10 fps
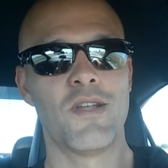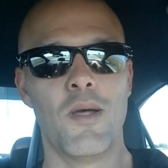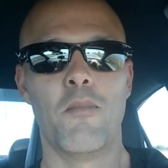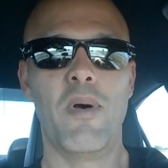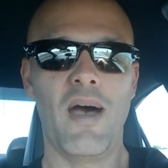
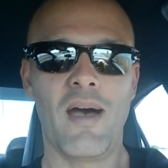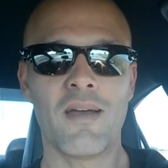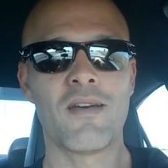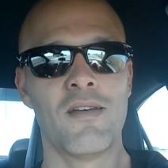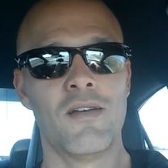
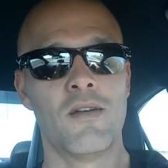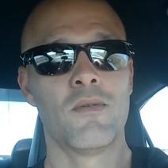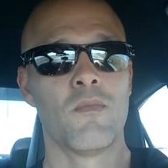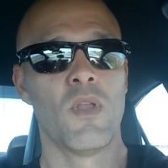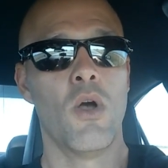back,
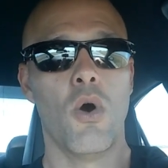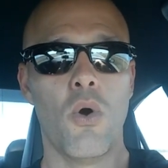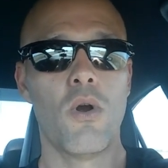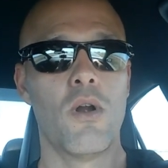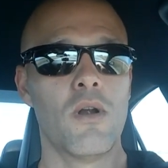
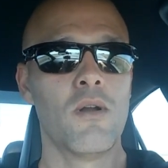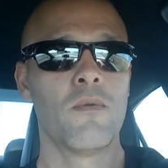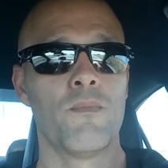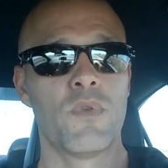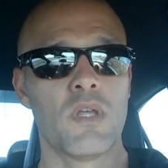or
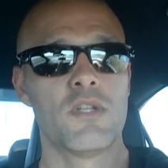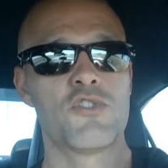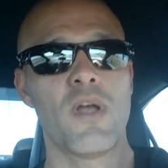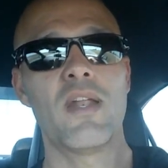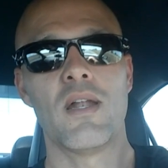
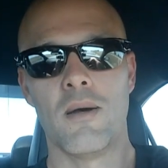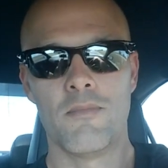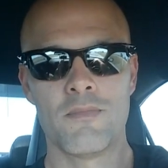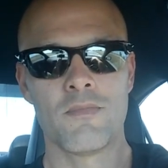trade it up.